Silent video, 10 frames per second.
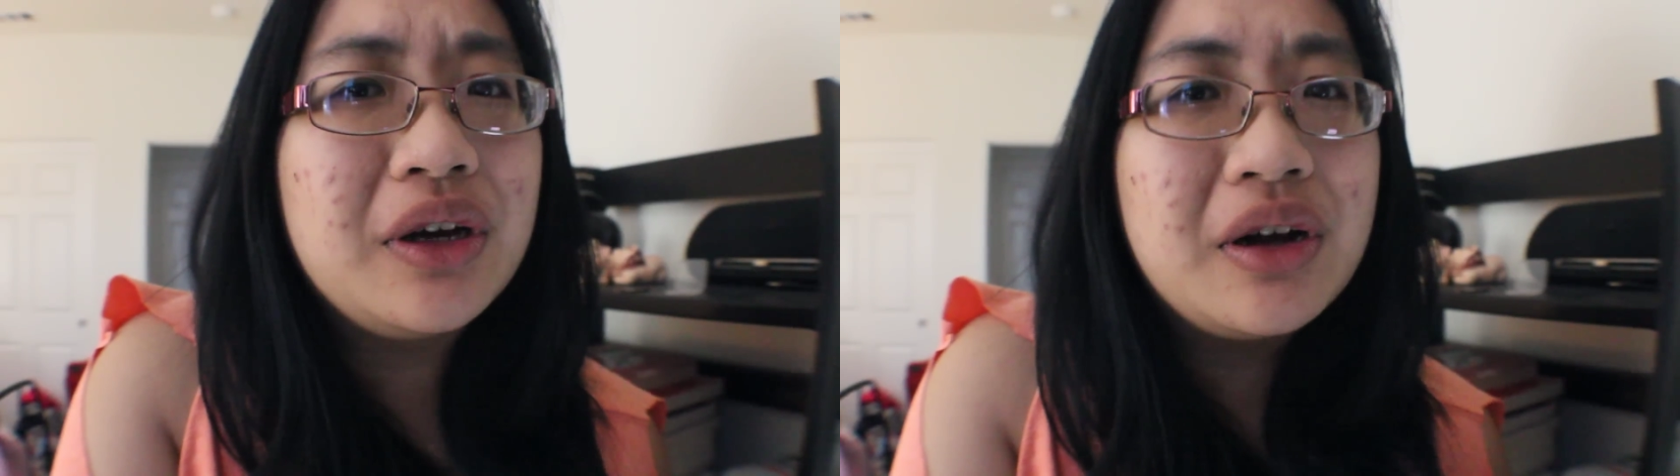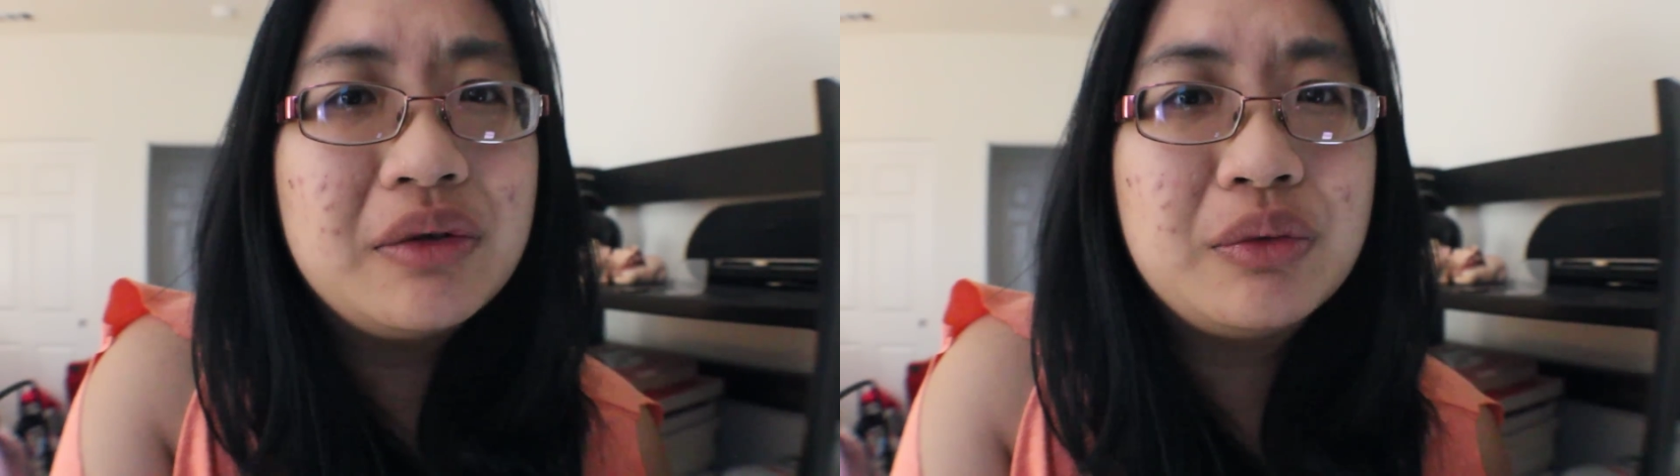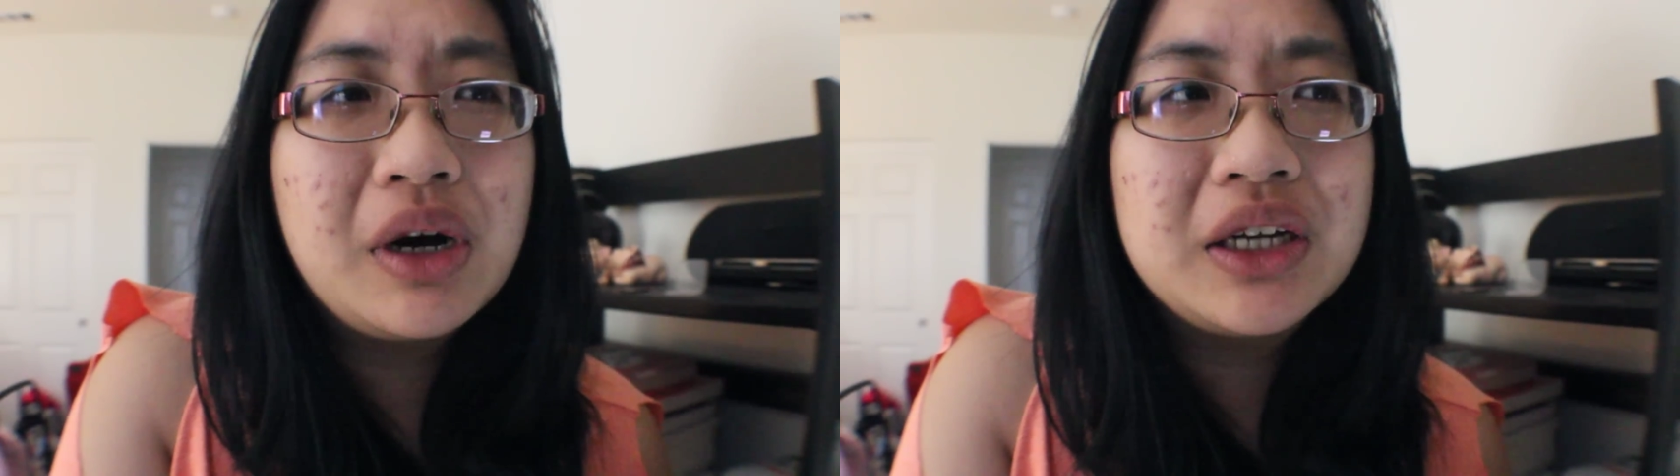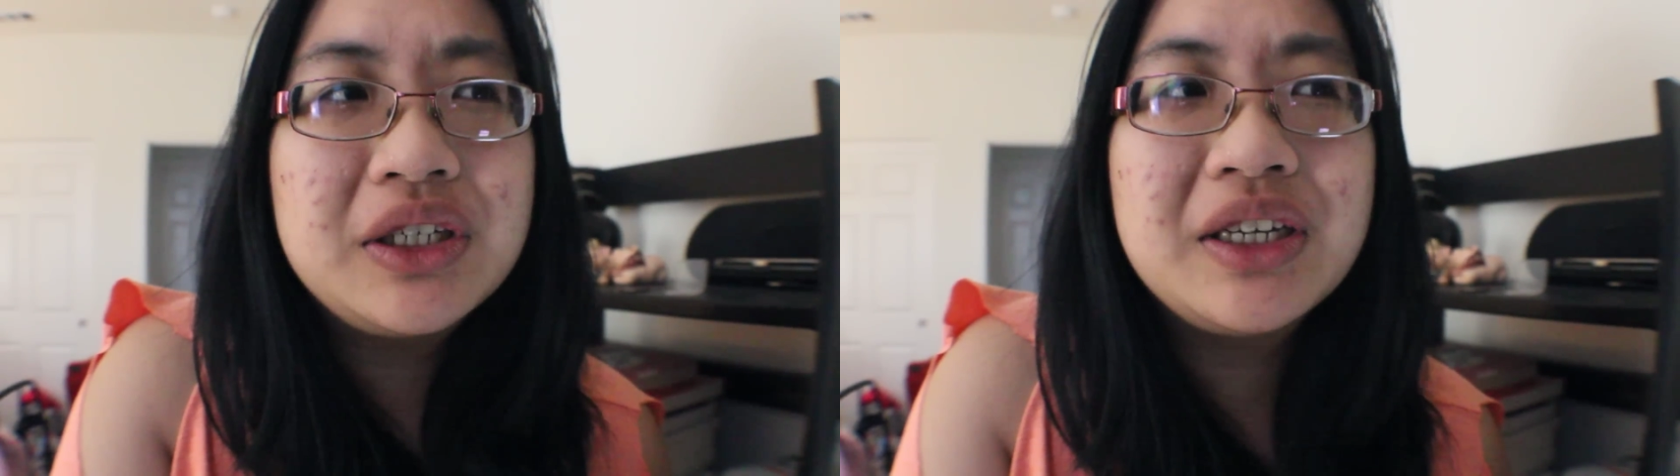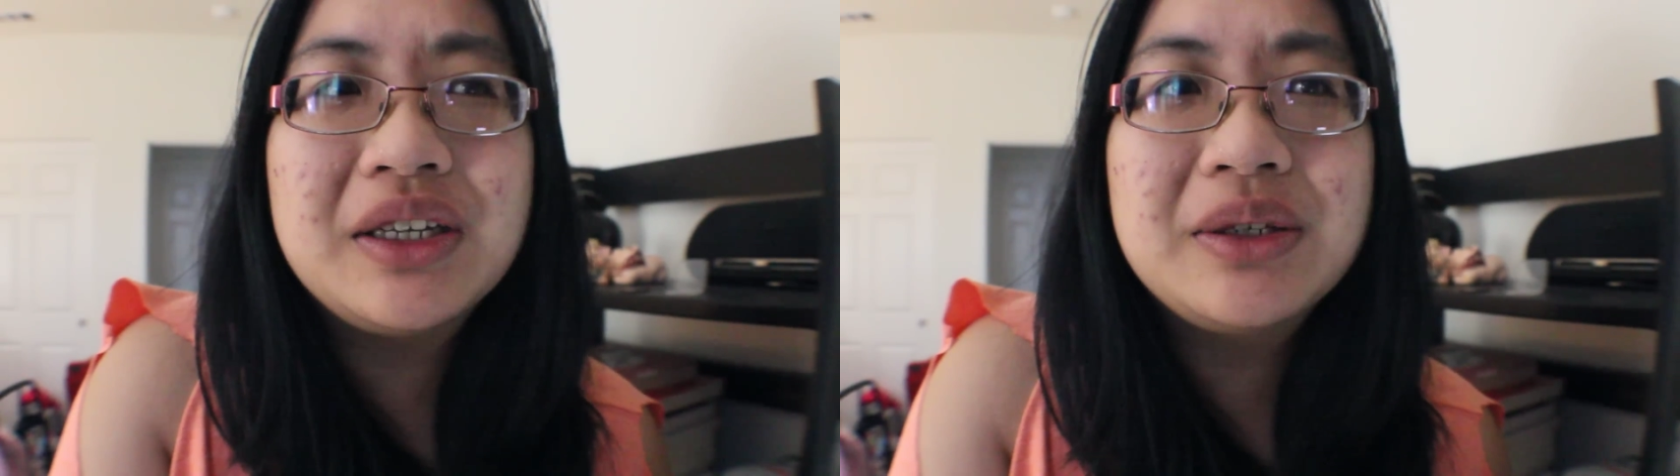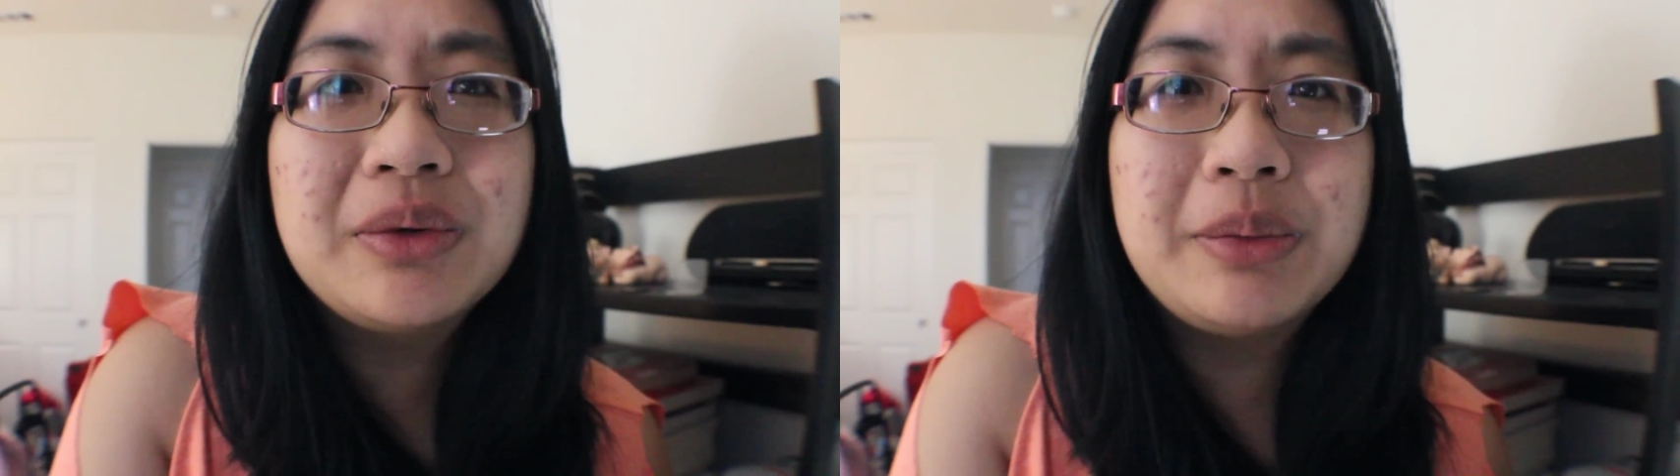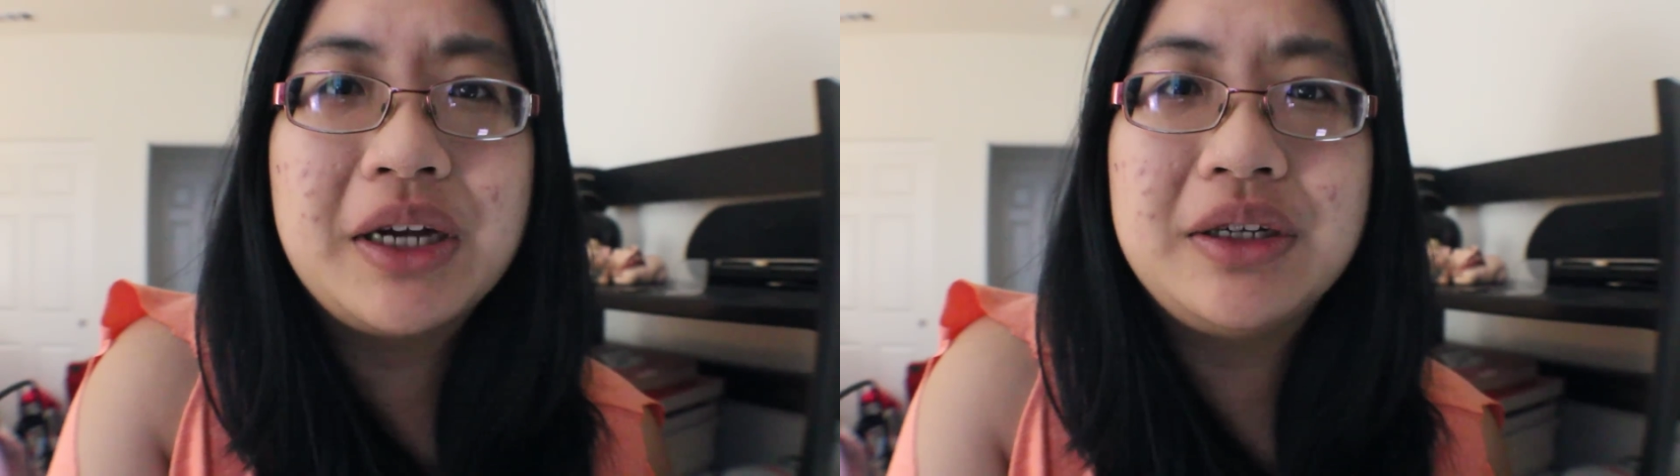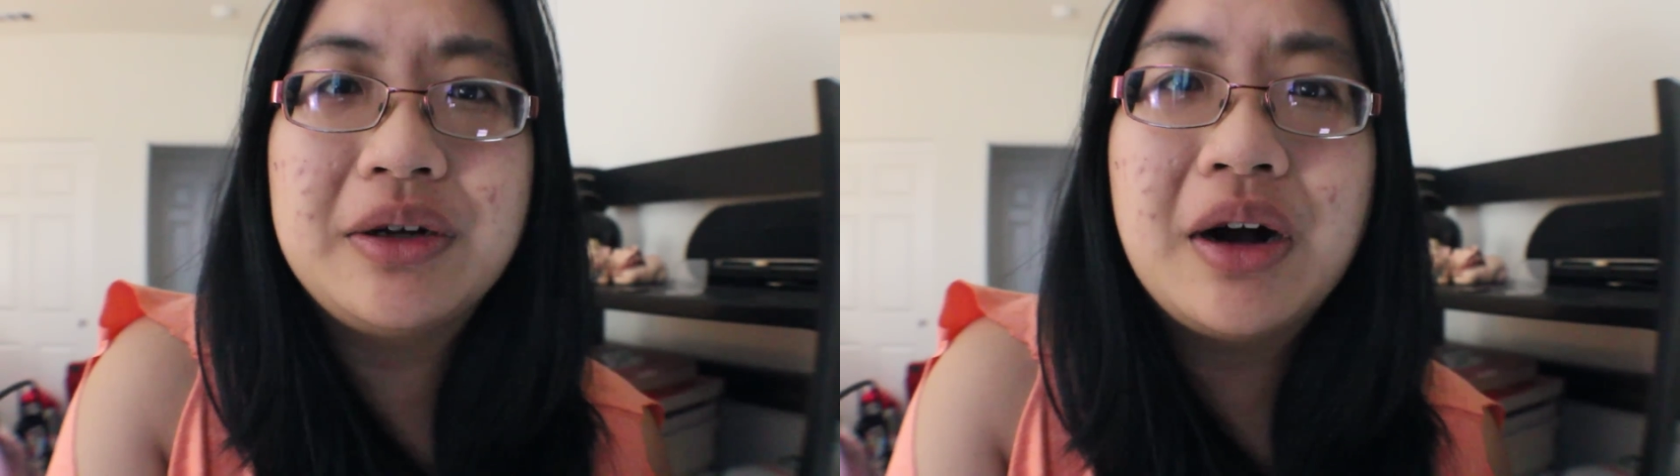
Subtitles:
watches romantic